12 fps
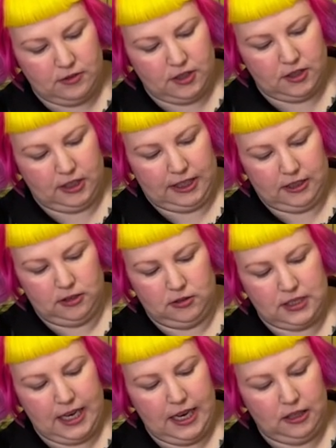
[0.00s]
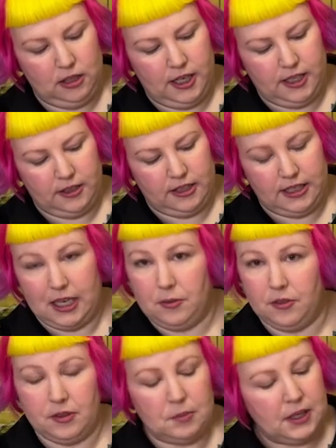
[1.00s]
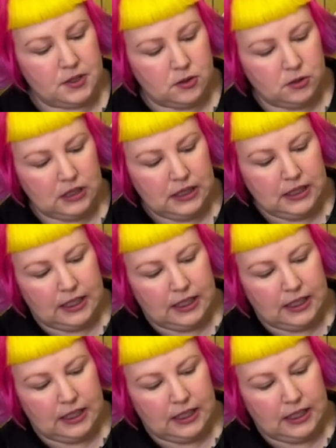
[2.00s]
so like a little tagline and the name of the puzzle.